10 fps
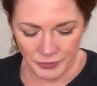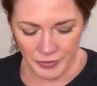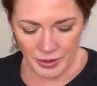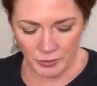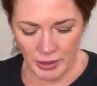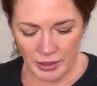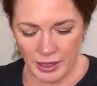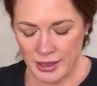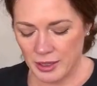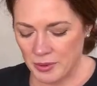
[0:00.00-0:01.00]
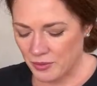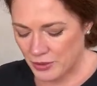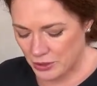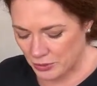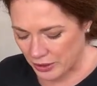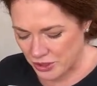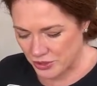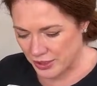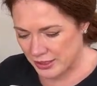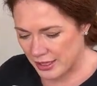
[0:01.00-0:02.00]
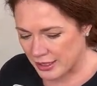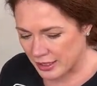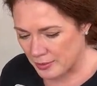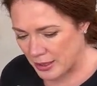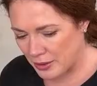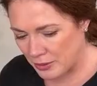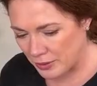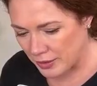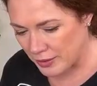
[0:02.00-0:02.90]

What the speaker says: And when I think about visual interest, I think about,